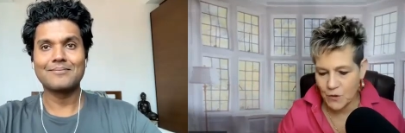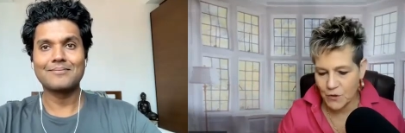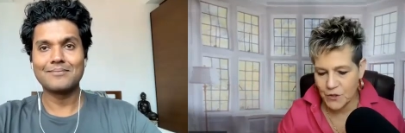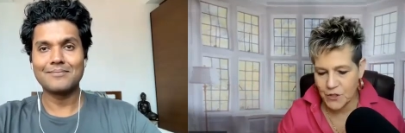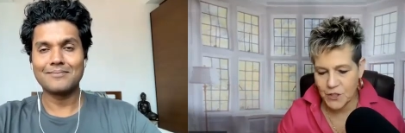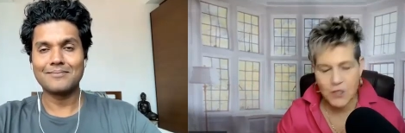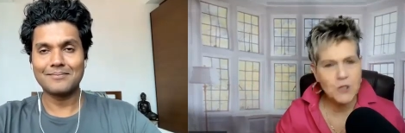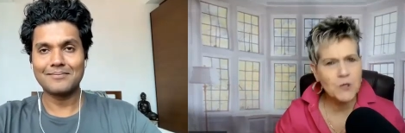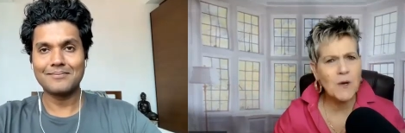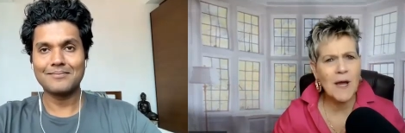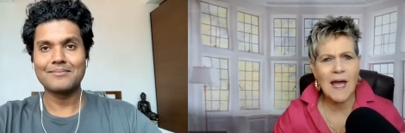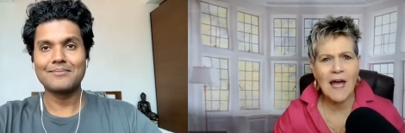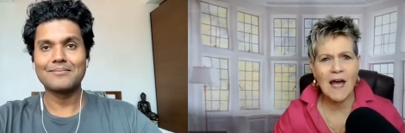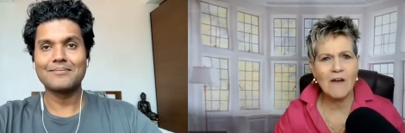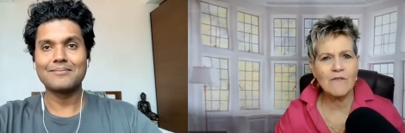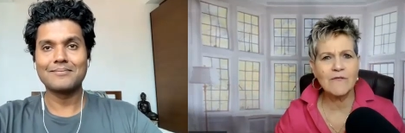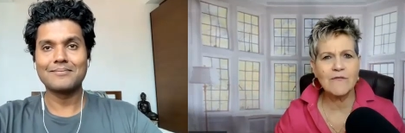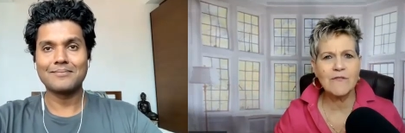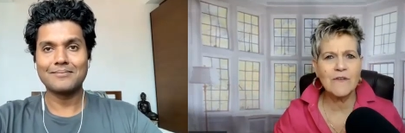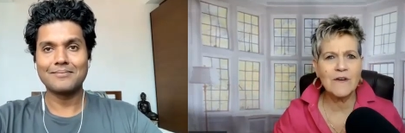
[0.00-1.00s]
Speaker 1: Do you
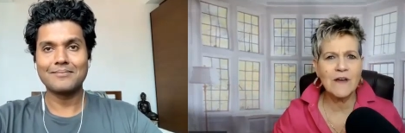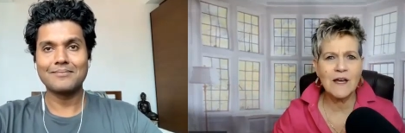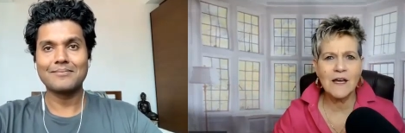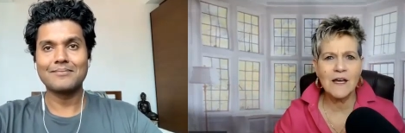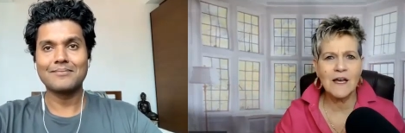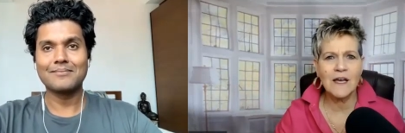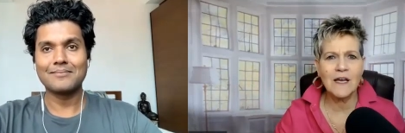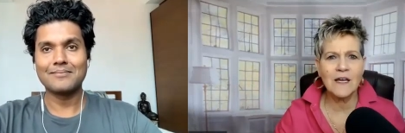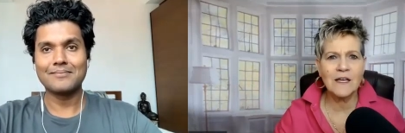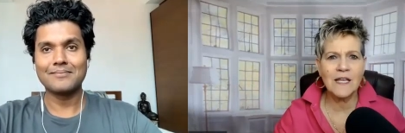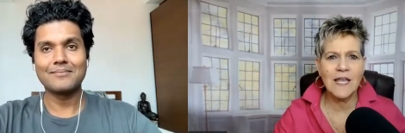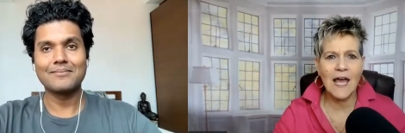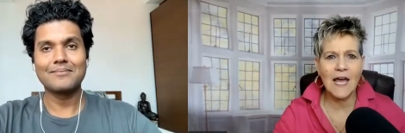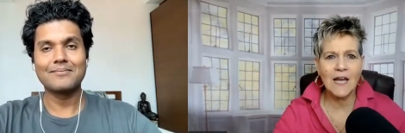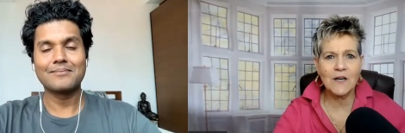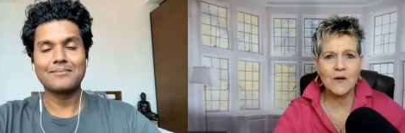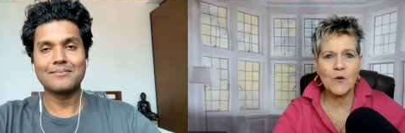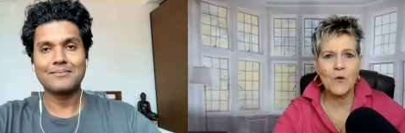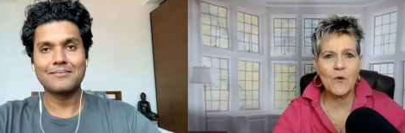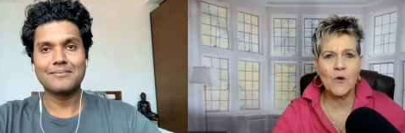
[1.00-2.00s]
have a
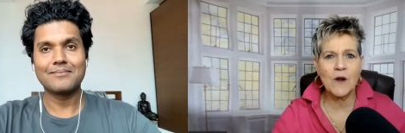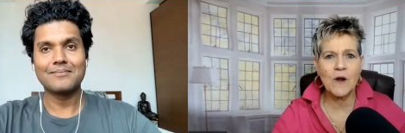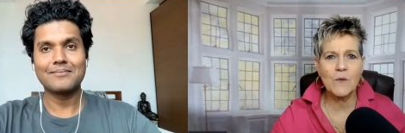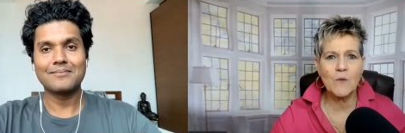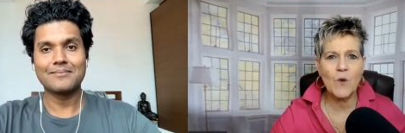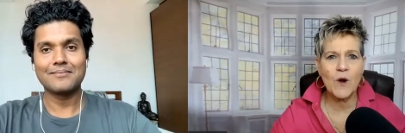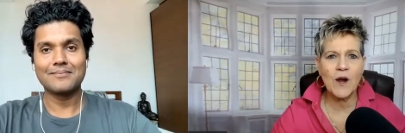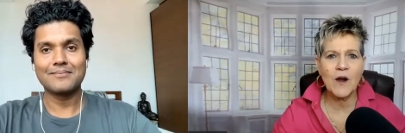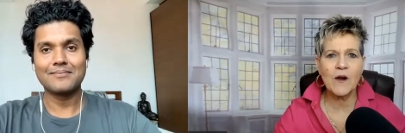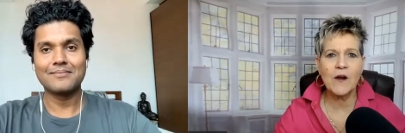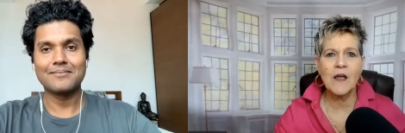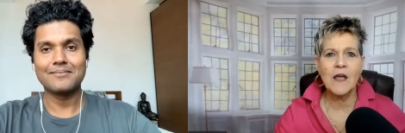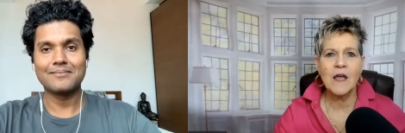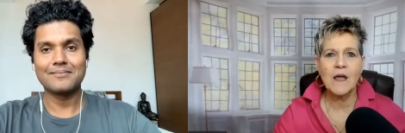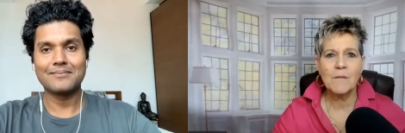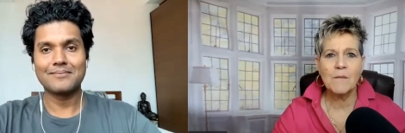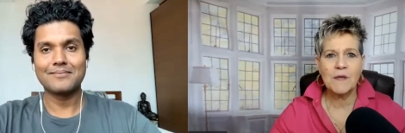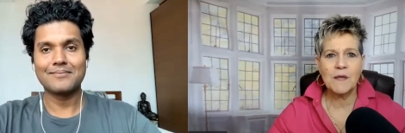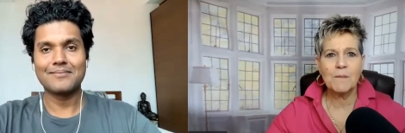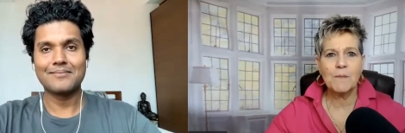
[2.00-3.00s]
category where
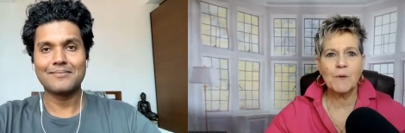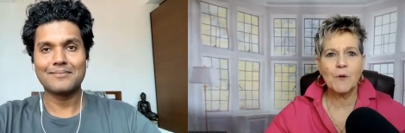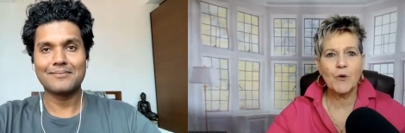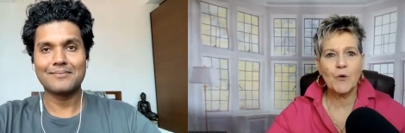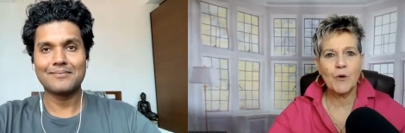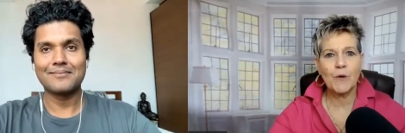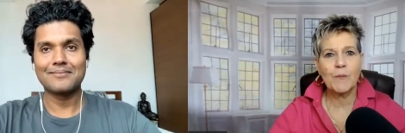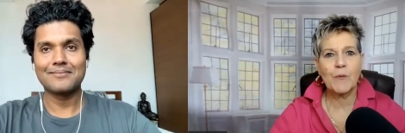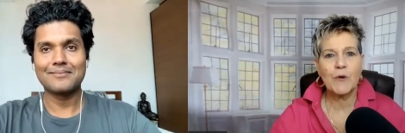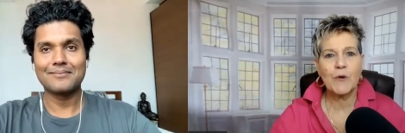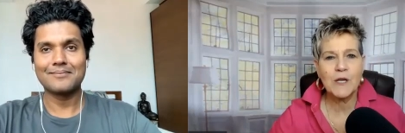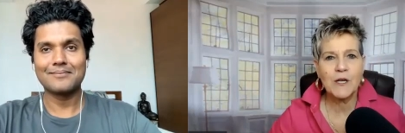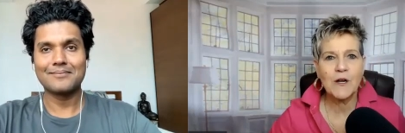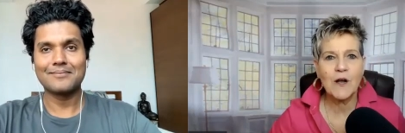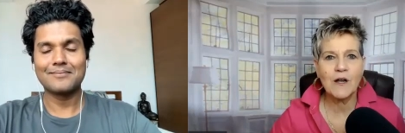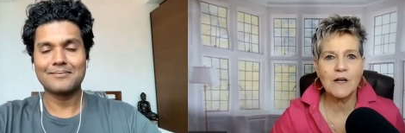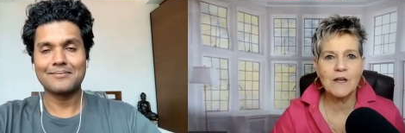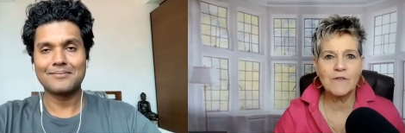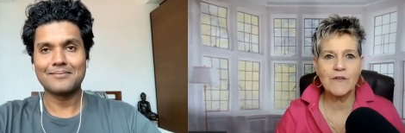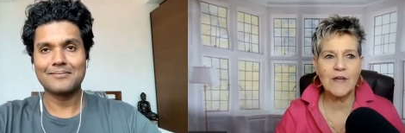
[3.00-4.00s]
people who are putting
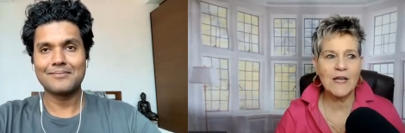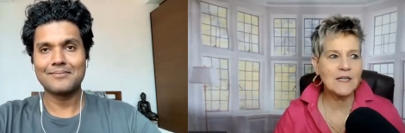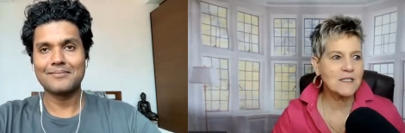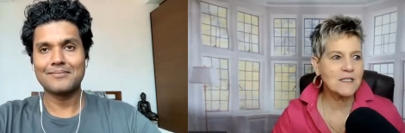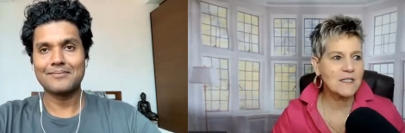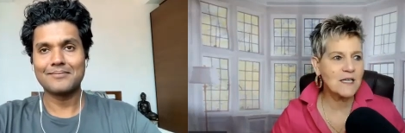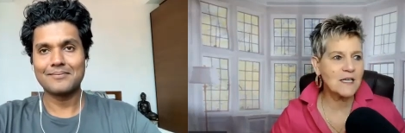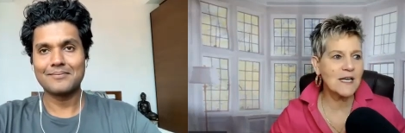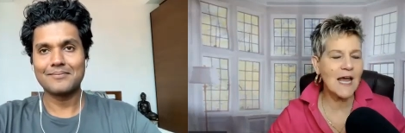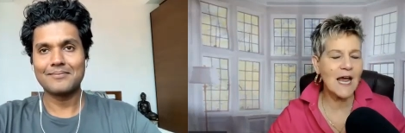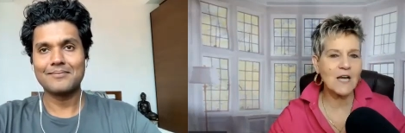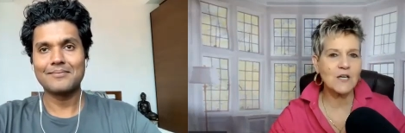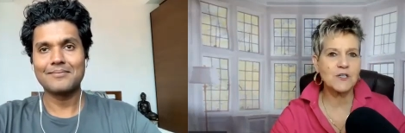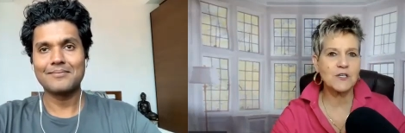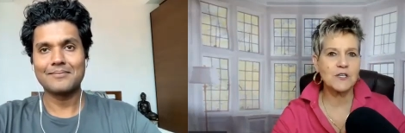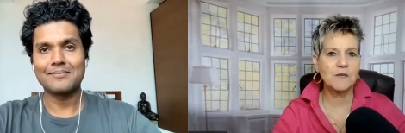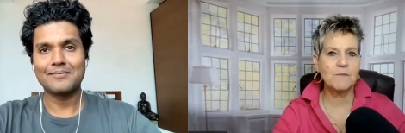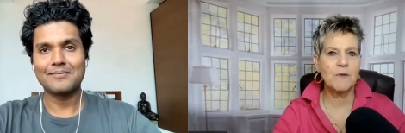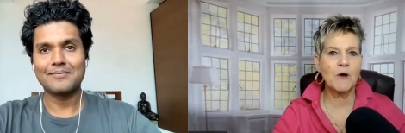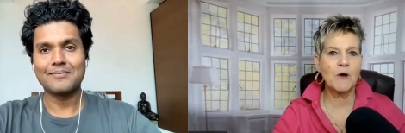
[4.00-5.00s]
on events can
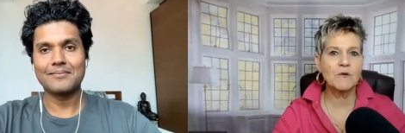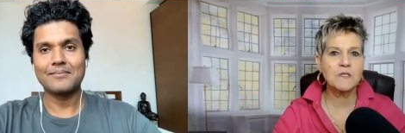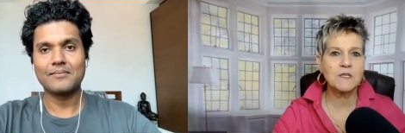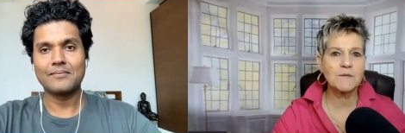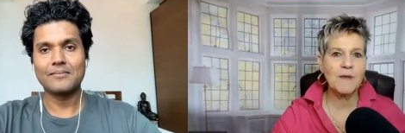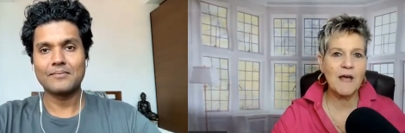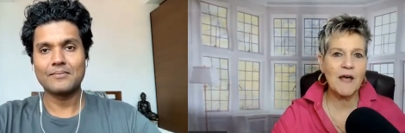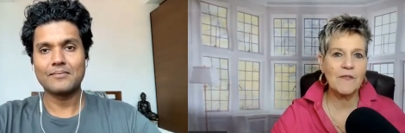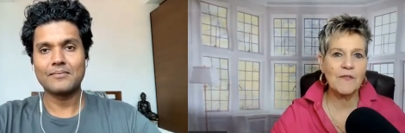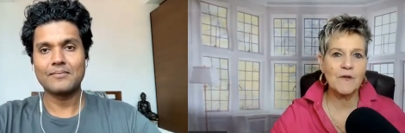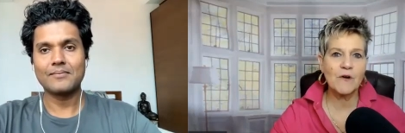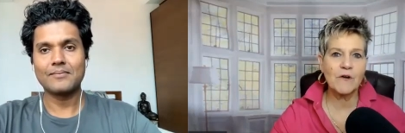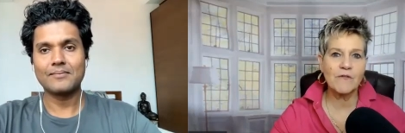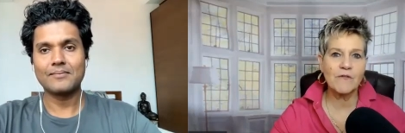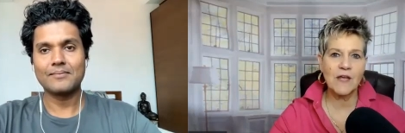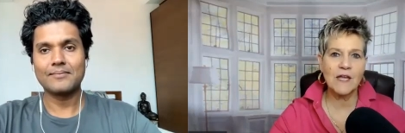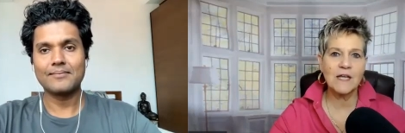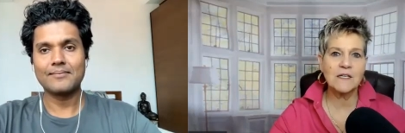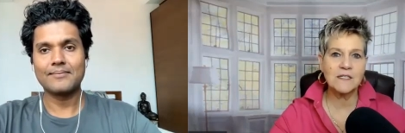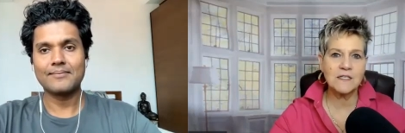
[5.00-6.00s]
actually post about their
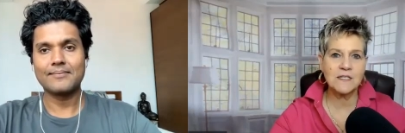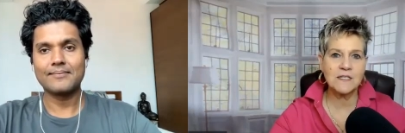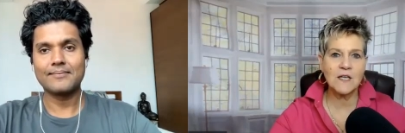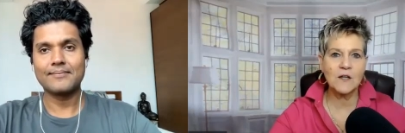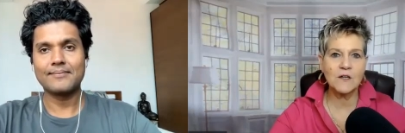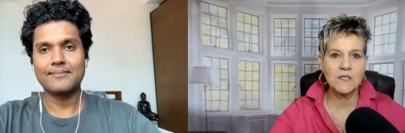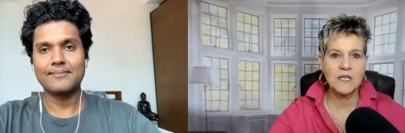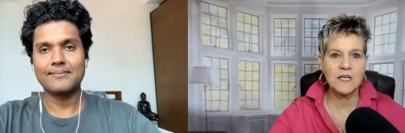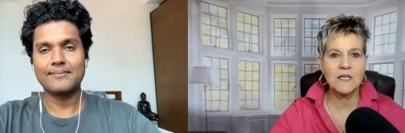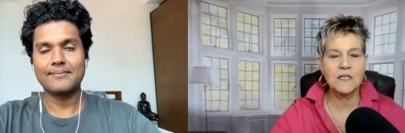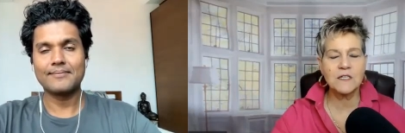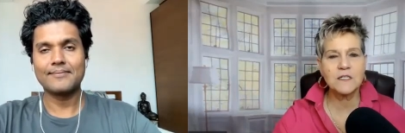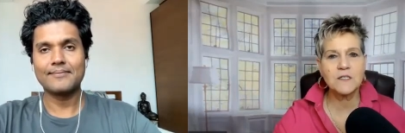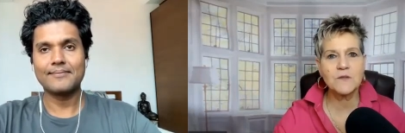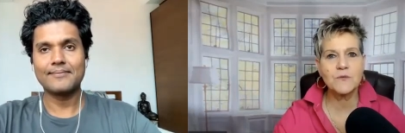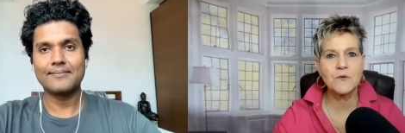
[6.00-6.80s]
event and sell tickets